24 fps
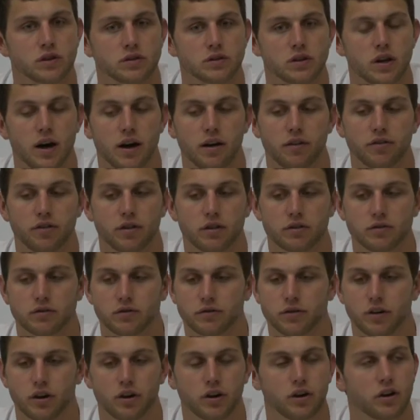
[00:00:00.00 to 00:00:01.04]
I felt
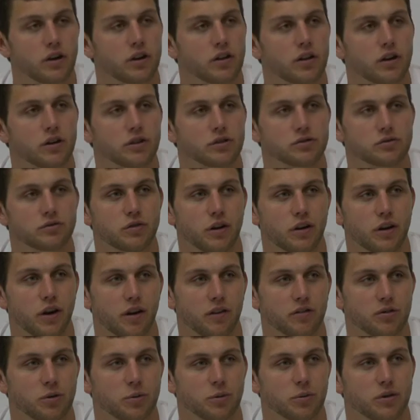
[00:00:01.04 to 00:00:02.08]
good in those, felt
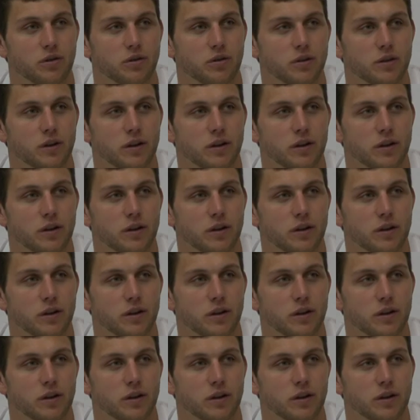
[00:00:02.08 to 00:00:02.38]
comfortable.